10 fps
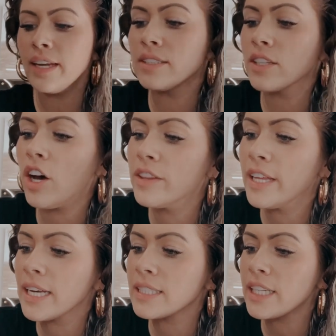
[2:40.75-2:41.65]
It's called
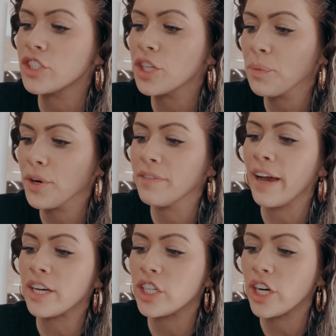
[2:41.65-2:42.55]
the Extension
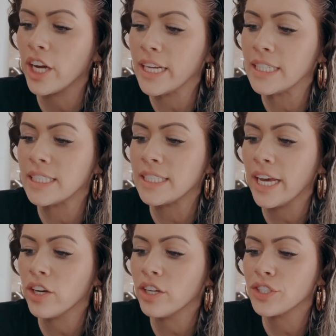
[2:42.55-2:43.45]
Perfector and it
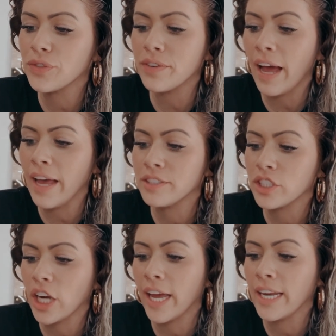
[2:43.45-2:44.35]
detangles, revives
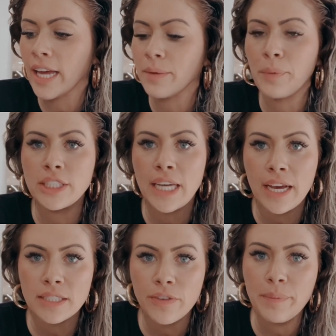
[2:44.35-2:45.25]
shine, and
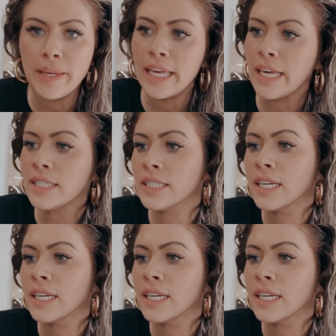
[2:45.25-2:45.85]
protects from heat.